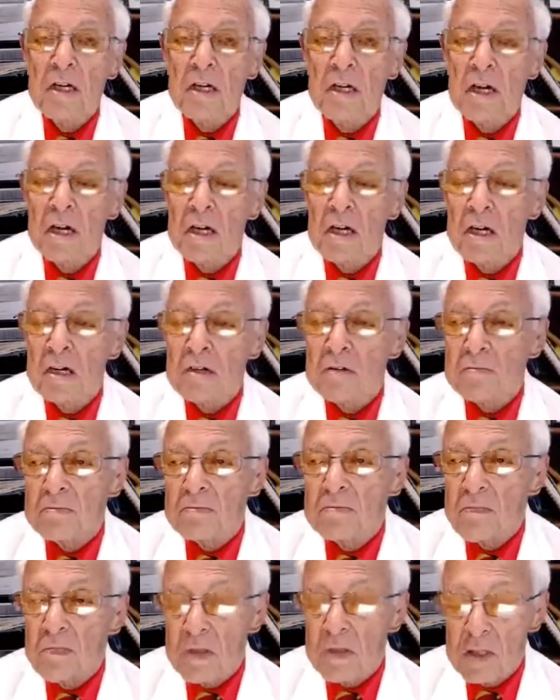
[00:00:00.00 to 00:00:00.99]

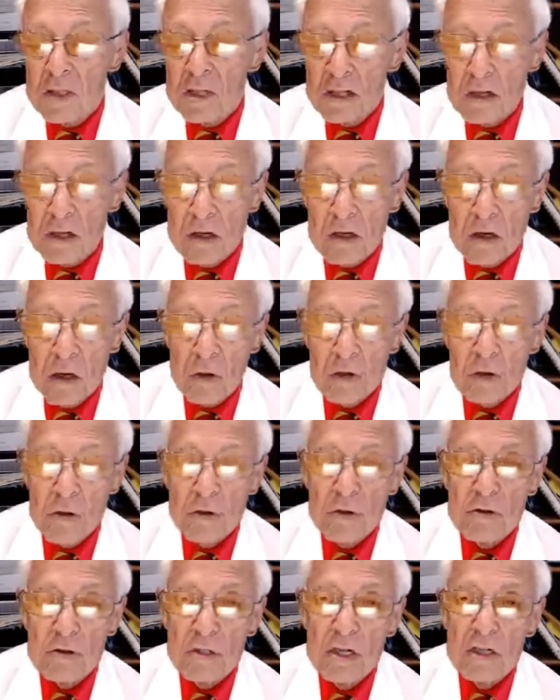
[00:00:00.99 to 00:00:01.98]
the
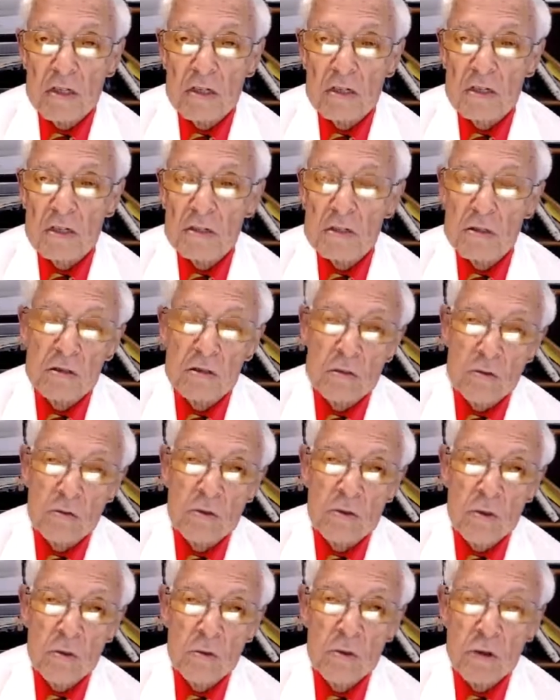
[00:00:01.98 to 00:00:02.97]
CoQ10 is
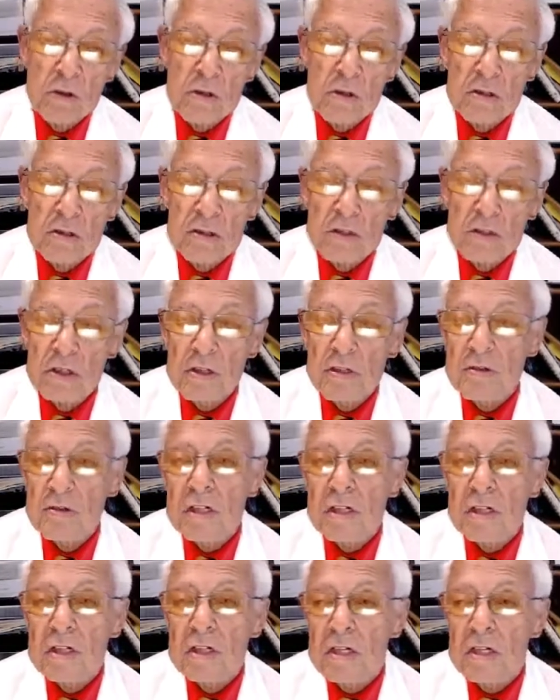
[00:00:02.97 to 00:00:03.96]
worth
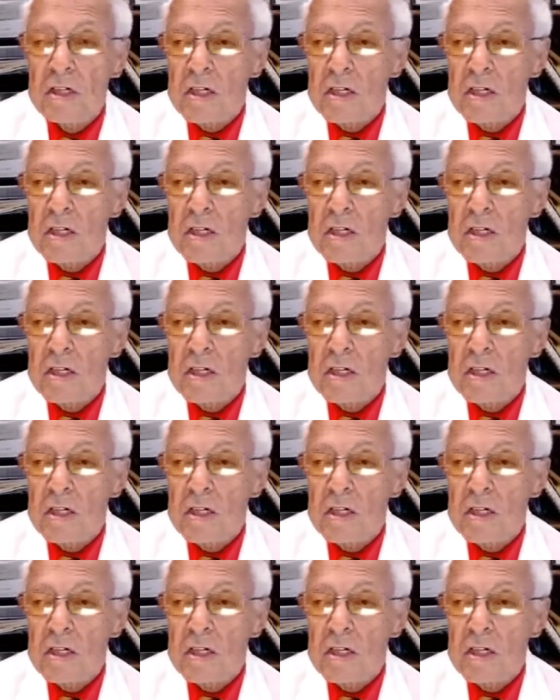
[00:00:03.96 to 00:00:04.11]
considering.